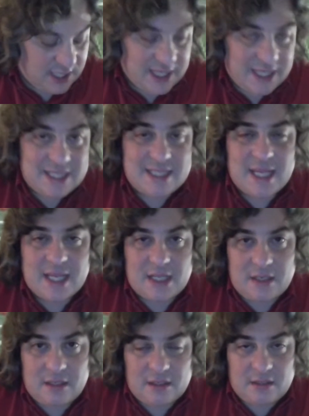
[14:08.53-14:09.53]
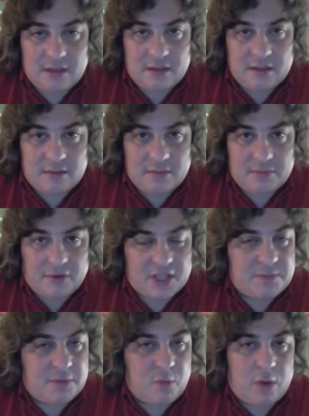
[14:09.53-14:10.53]
Instead,
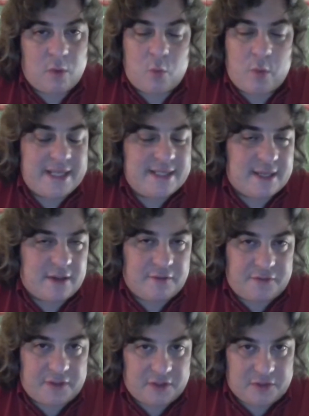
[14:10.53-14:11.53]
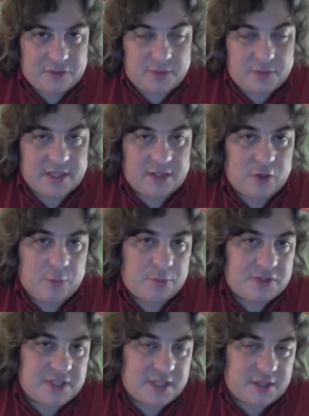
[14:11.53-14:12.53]
Brosmer went way downfield with a low
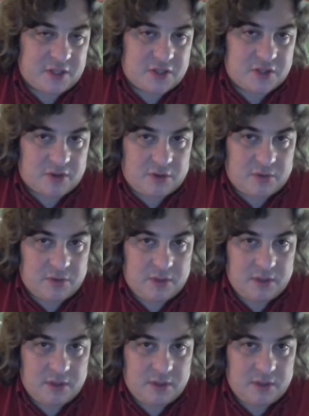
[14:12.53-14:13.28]
percentage throw,